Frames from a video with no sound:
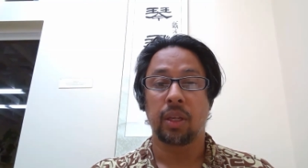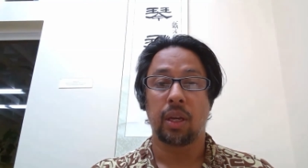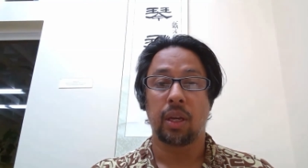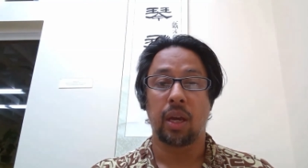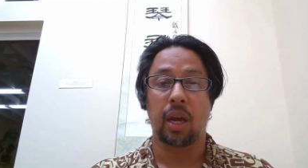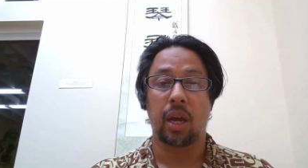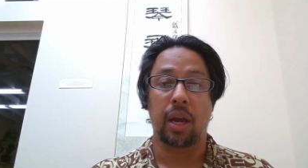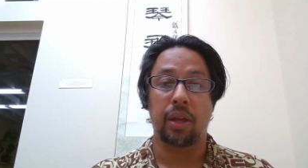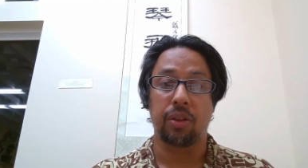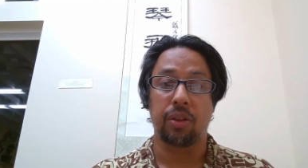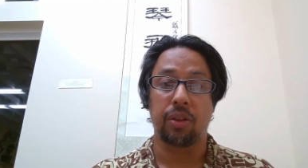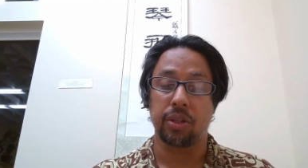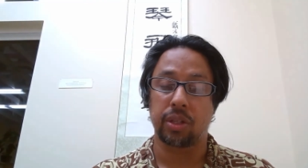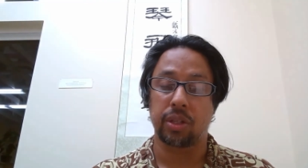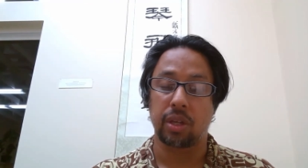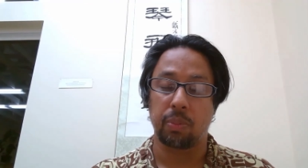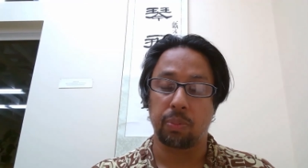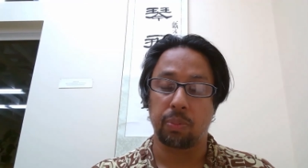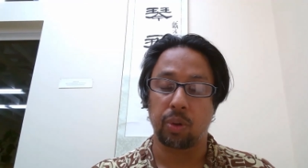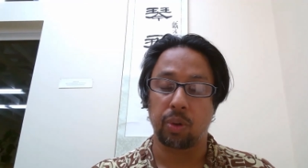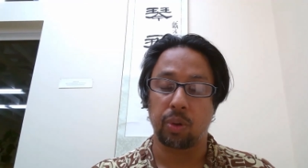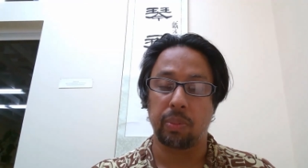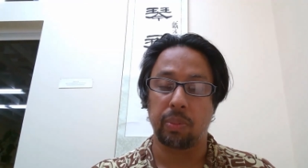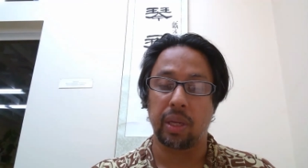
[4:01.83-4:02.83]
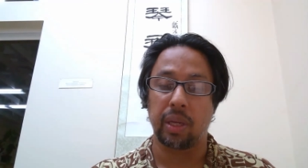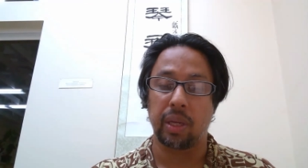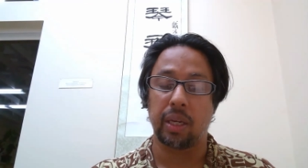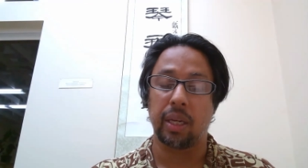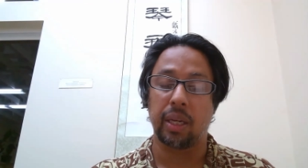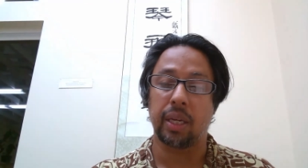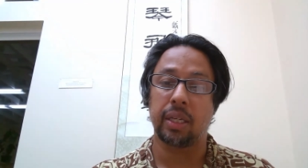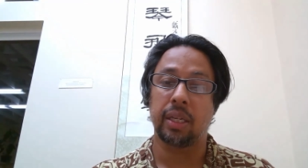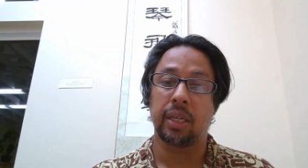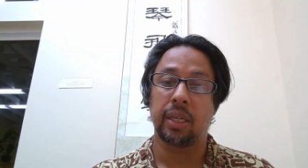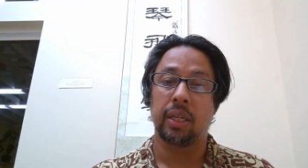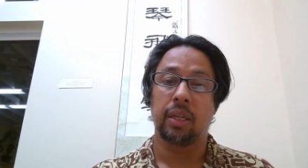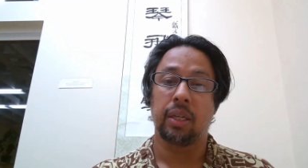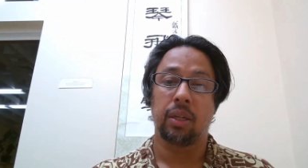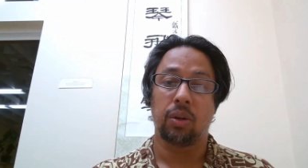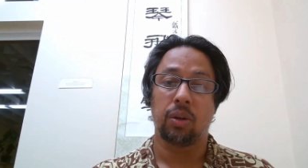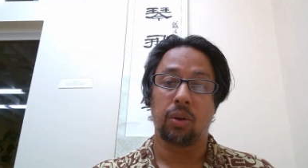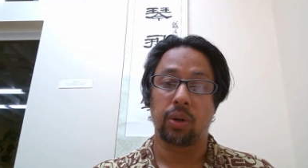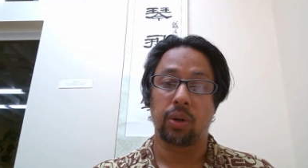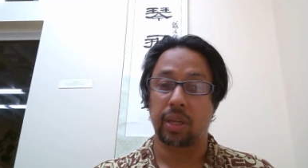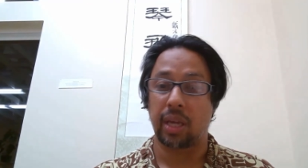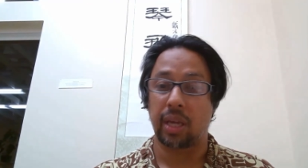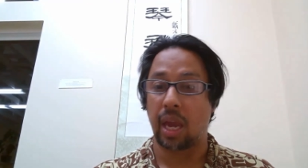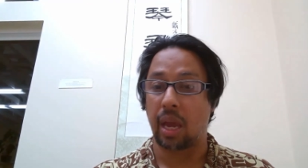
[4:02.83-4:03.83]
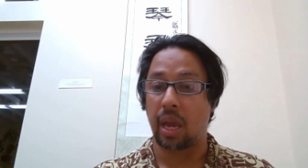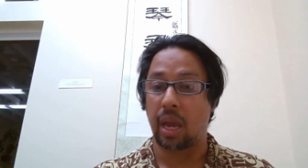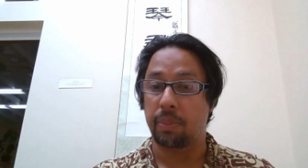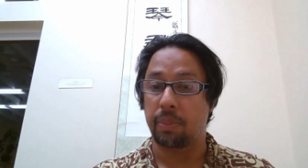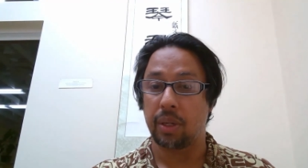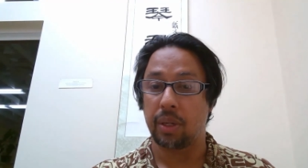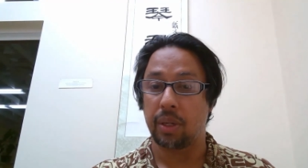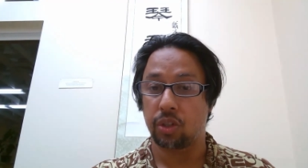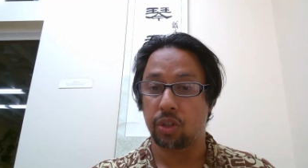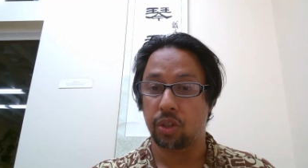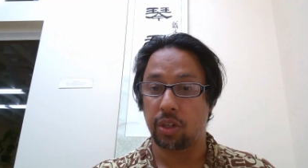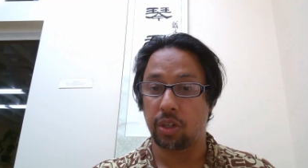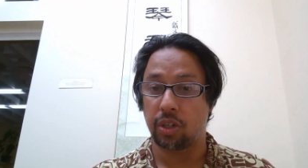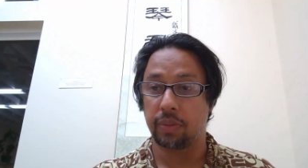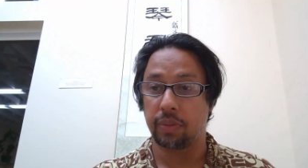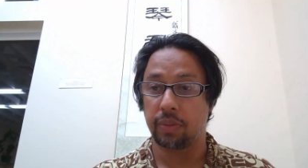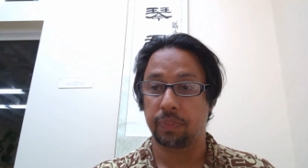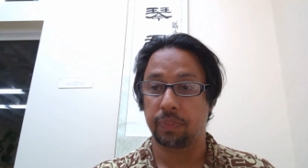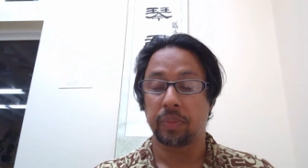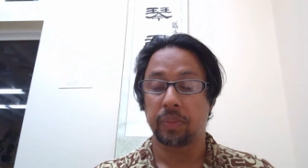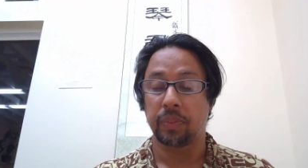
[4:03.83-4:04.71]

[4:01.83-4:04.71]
Either it's unpermitted or it can't be insured.